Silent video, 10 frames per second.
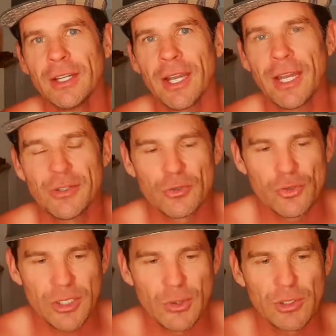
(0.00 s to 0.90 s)
And your
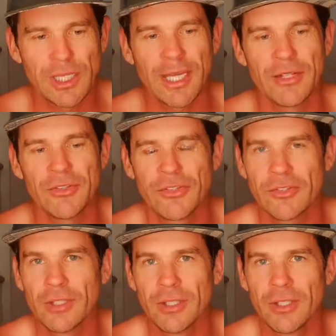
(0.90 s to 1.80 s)
adrenal glands
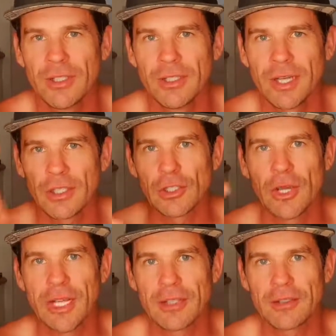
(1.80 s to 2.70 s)
are
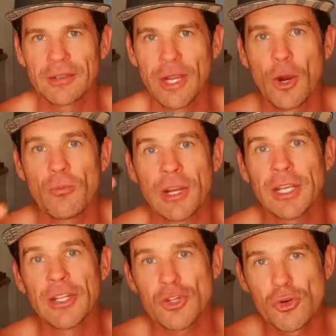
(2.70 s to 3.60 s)
they help
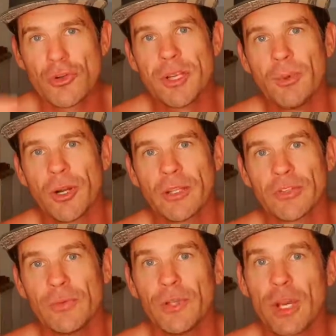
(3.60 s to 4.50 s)
regulate sugar in your body.
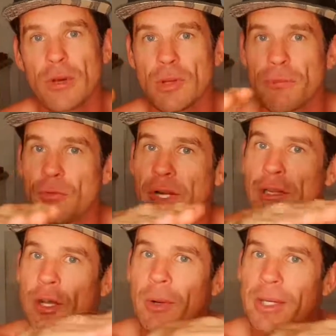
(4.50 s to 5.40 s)
So if you're running
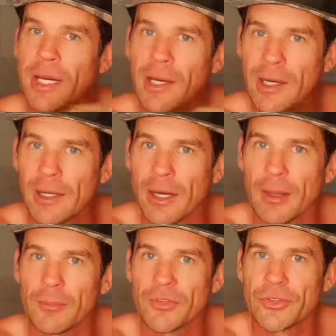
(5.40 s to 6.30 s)
low in
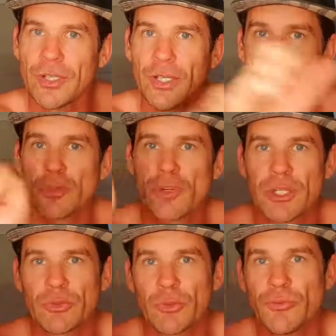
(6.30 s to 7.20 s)
carbs, your
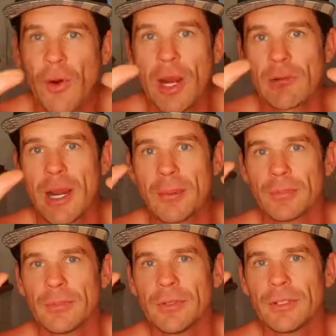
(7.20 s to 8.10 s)
adrenals will fire up.
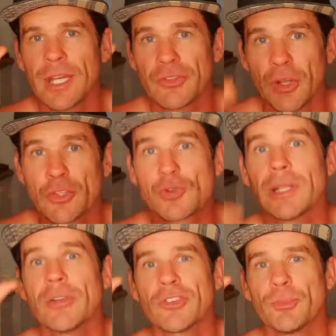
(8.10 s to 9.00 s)
You get this
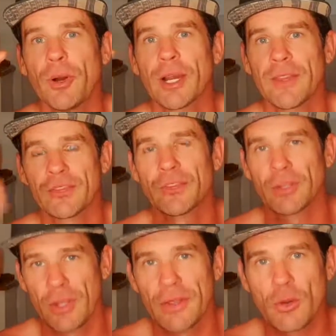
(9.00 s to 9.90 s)
adrenaline spike,
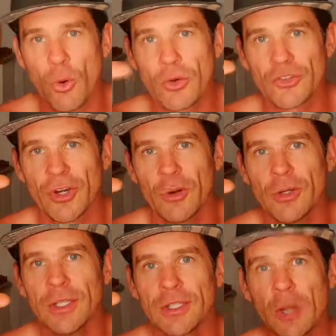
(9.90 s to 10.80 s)
and the cortisol
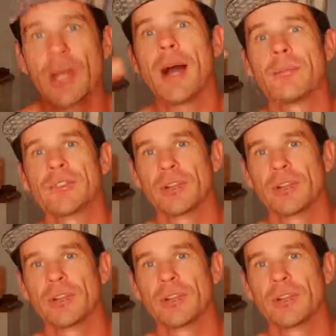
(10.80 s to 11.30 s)
going up to